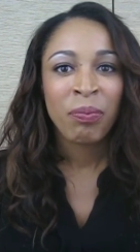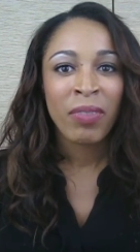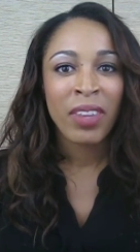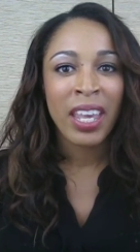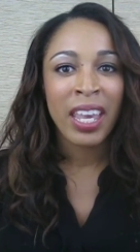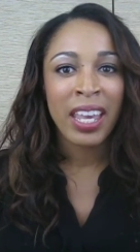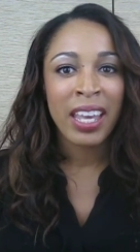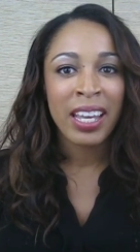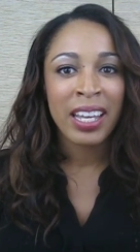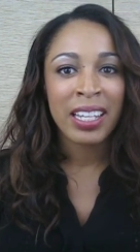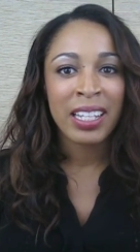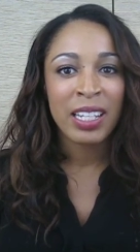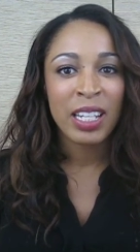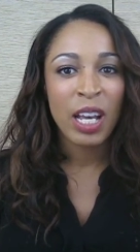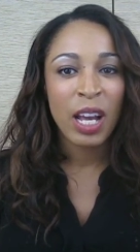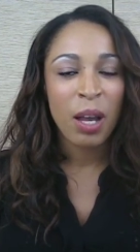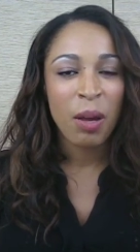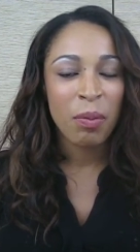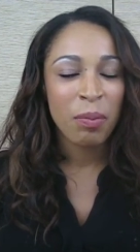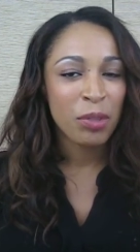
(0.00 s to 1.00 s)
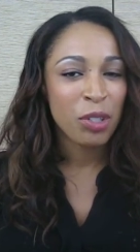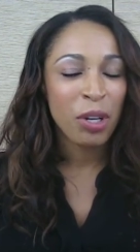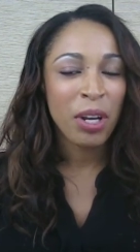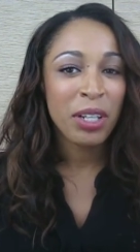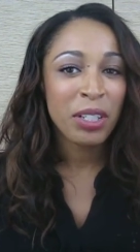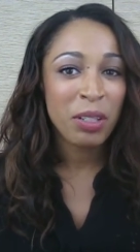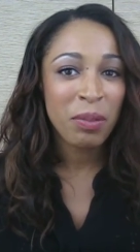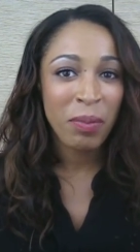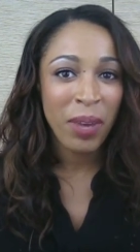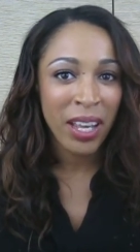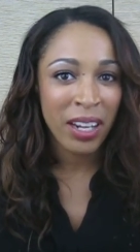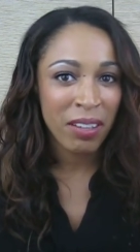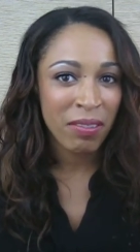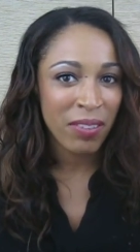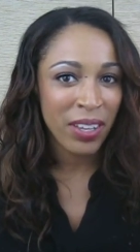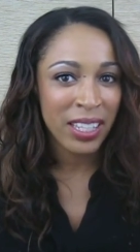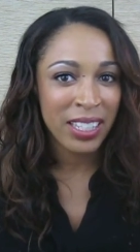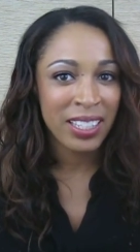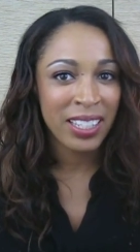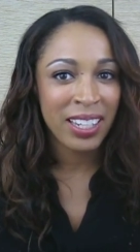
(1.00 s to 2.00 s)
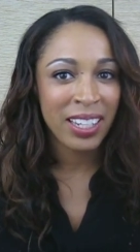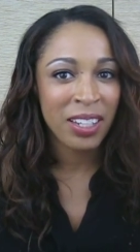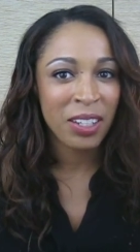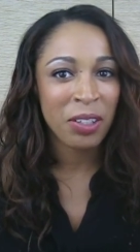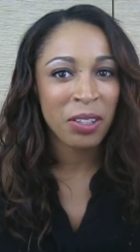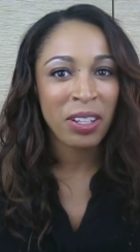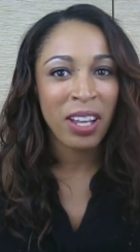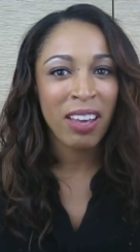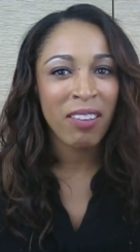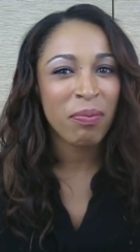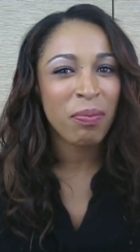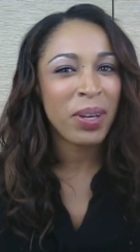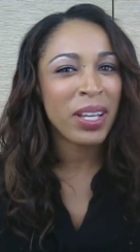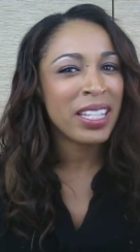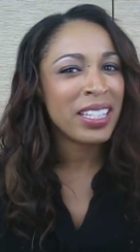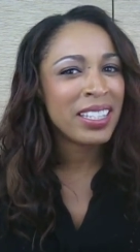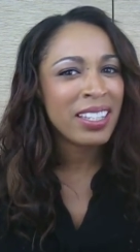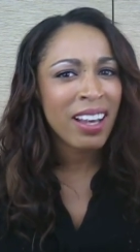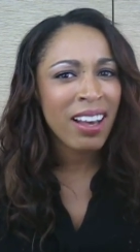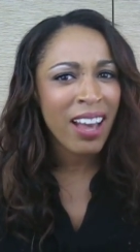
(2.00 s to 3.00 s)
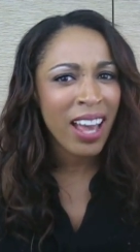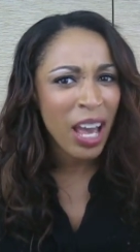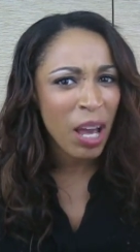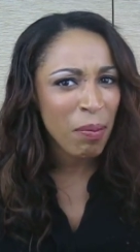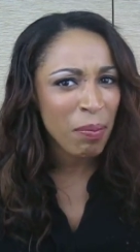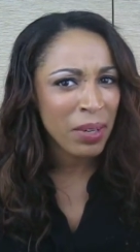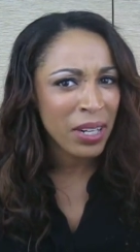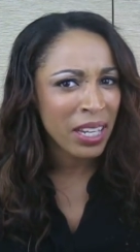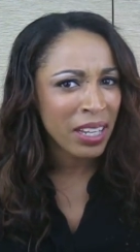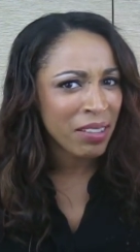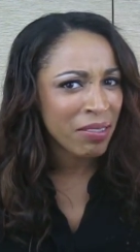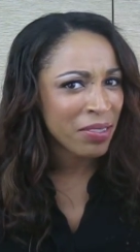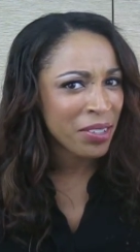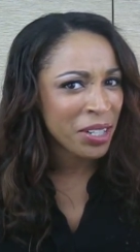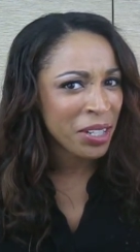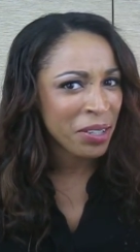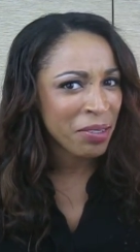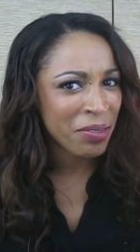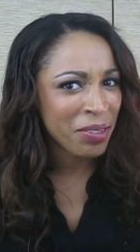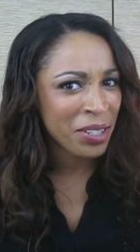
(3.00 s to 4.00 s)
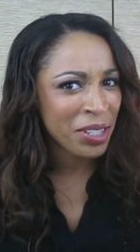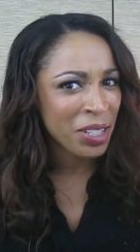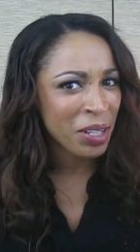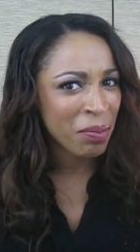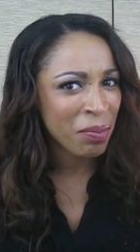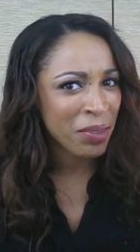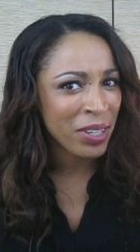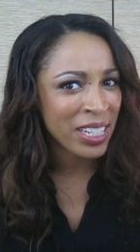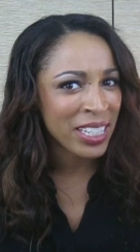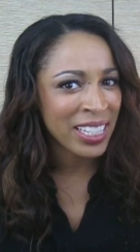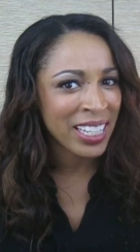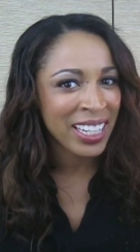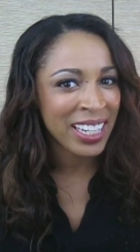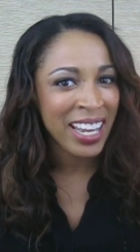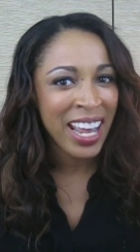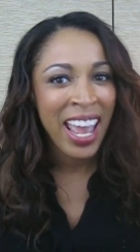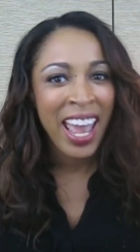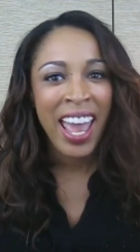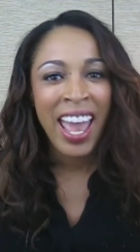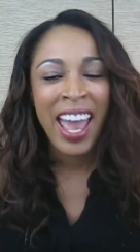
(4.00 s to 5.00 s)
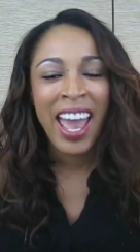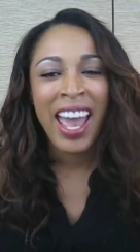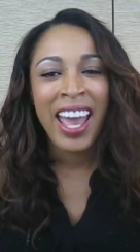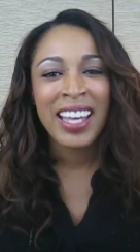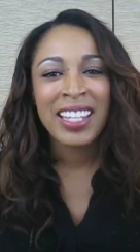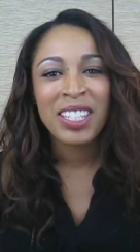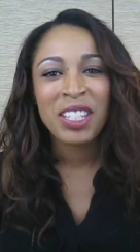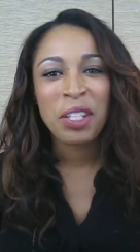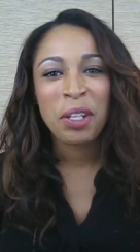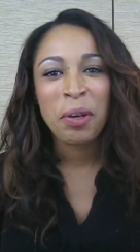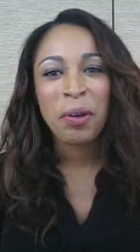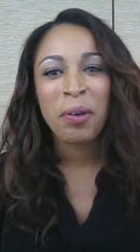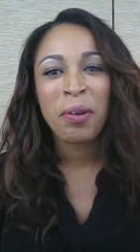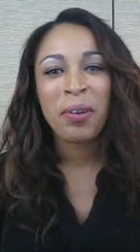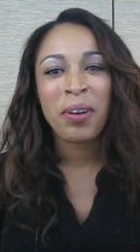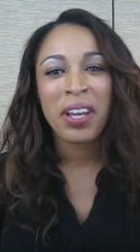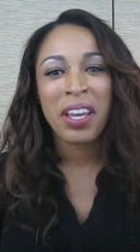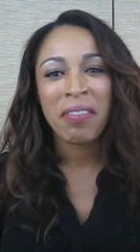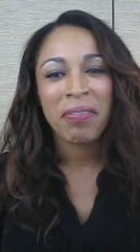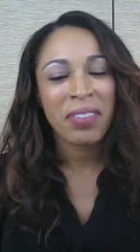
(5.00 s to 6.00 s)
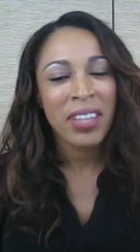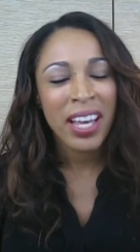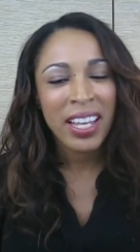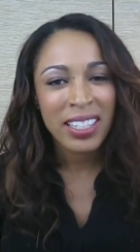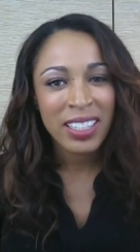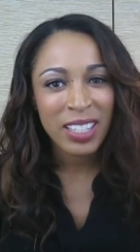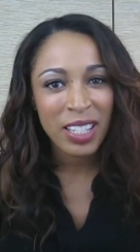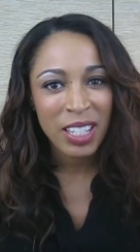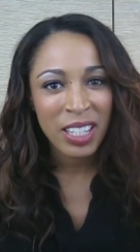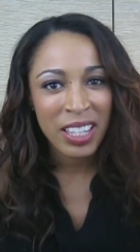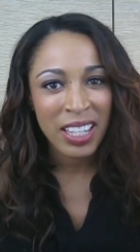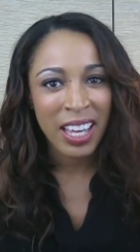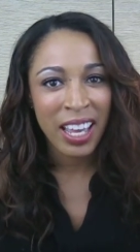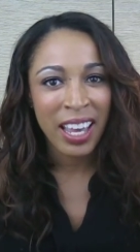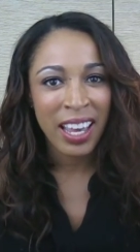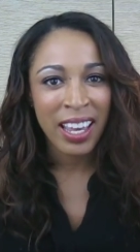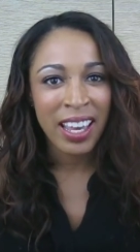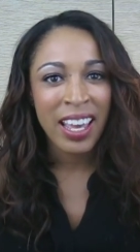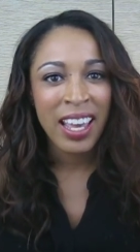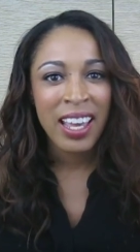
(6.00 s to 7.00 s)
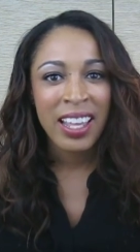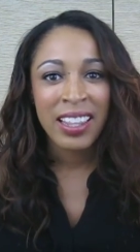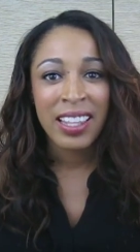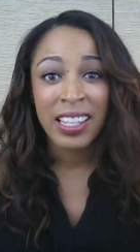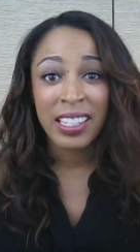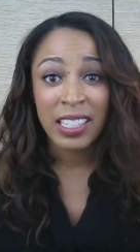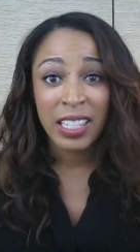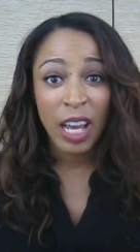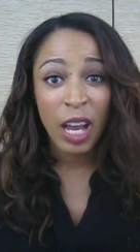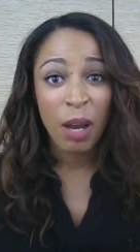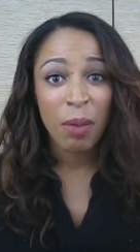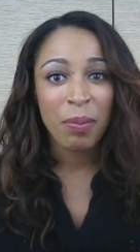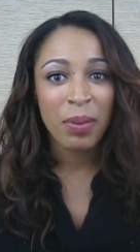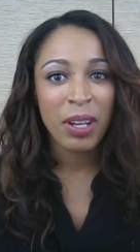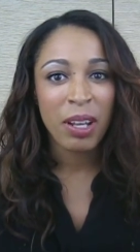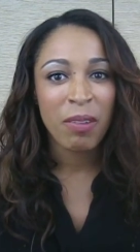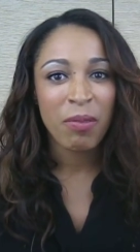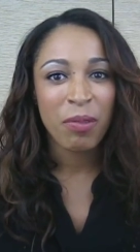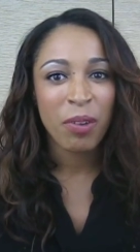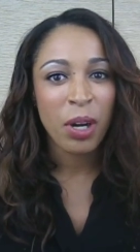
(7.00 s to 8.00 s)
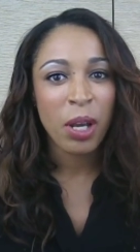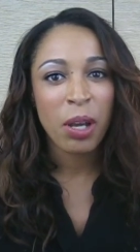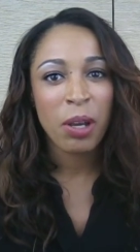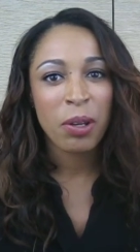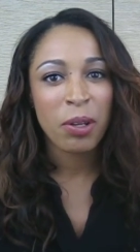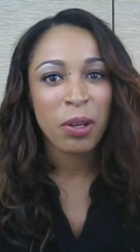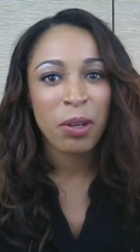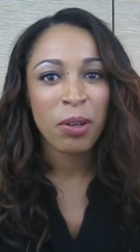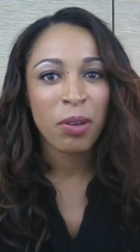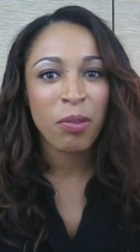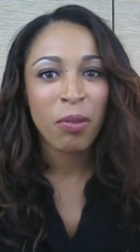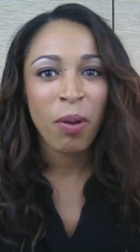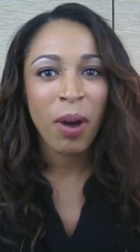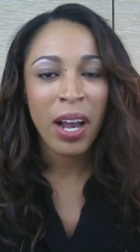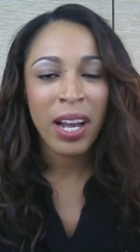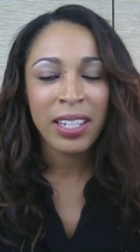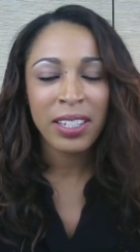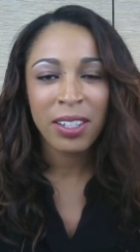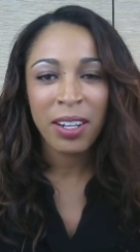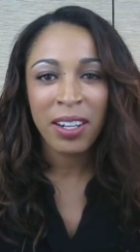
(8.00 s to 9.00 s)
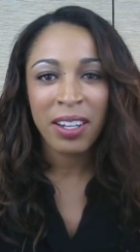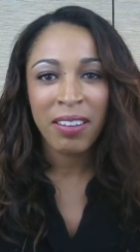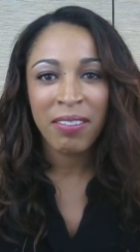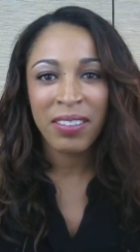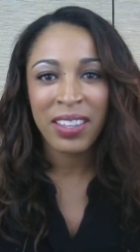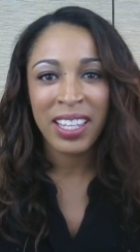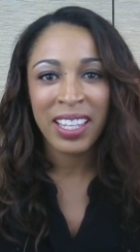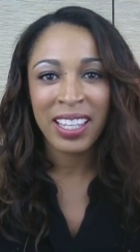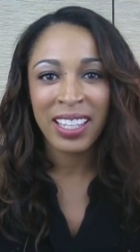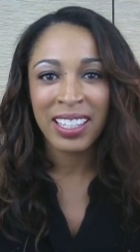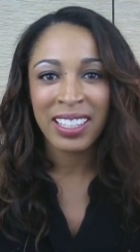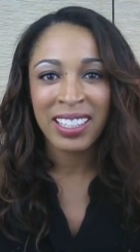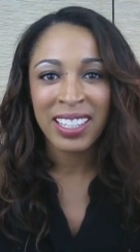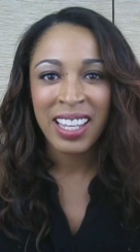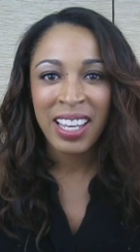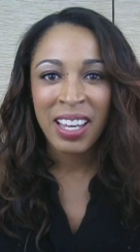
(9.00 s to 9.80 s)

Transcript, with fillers: and trying to manifest it in your life, but it's not happening for you for some reason. And so if that's the thing that's happening for you, you know, you watch all of these